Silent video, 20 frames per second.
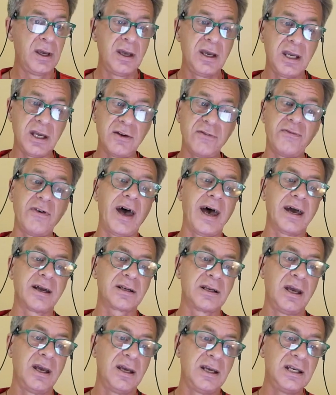In
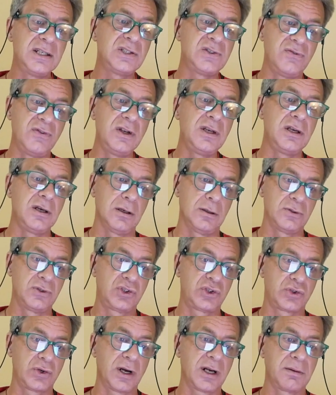fact, his videos
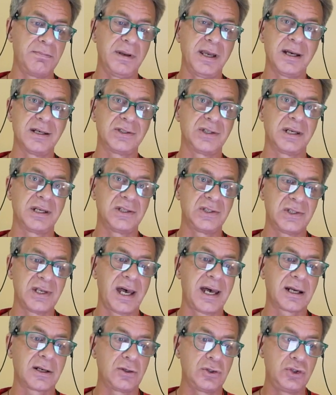struck me as
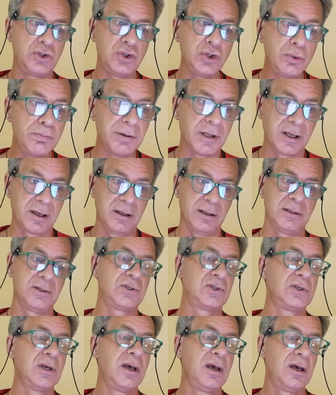exact
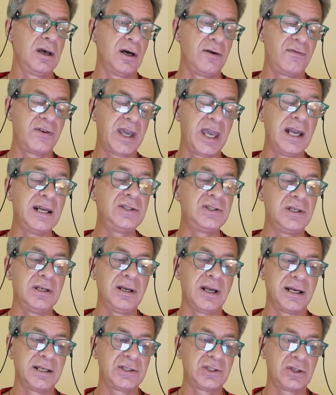duplicates of Casey
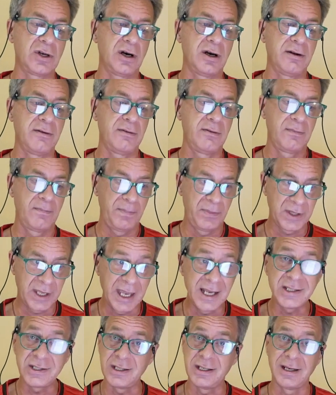Neistat
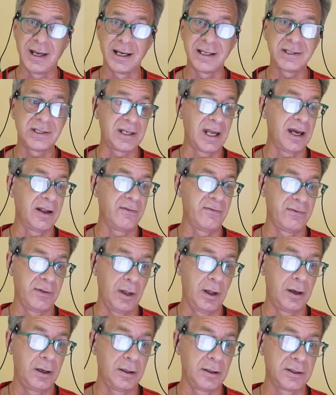
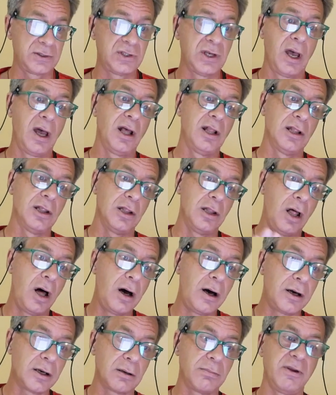vlogs
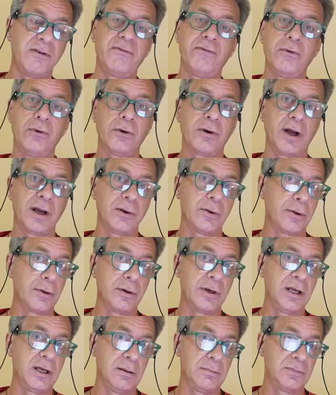long before I
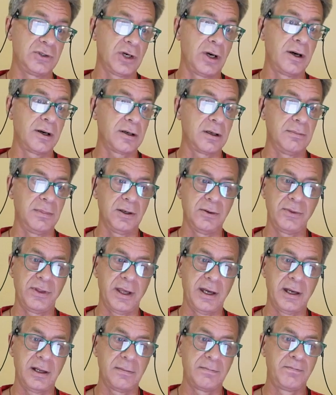heard him talk about
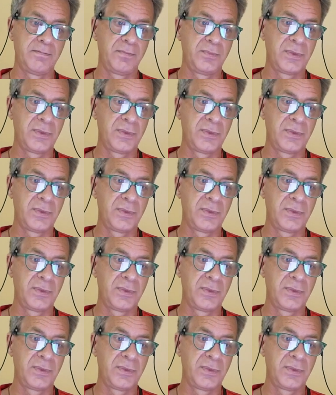that.